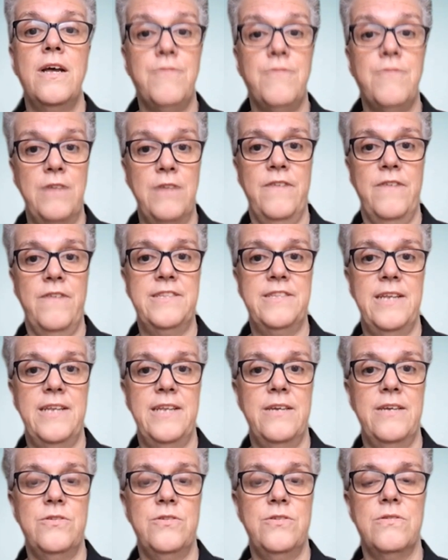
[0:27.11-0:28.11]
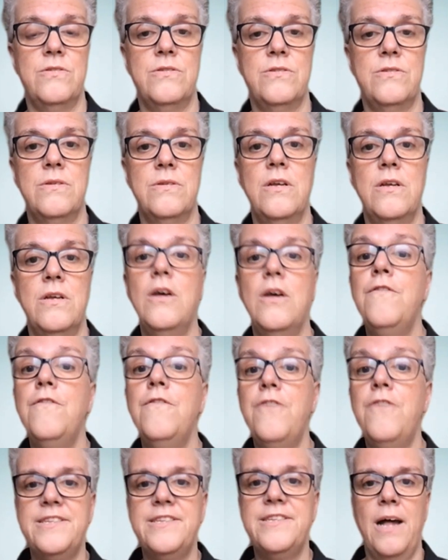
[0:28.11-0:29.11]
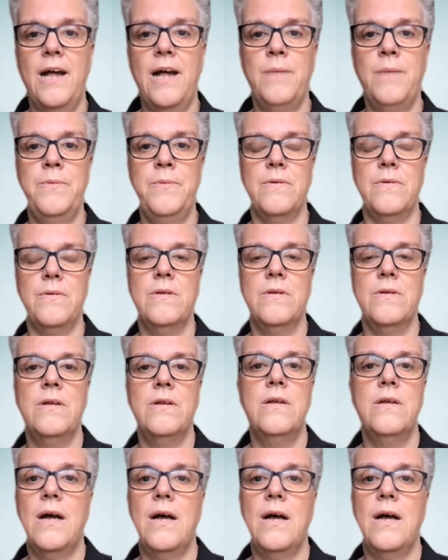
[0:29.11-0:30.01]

around vaccinations. For example,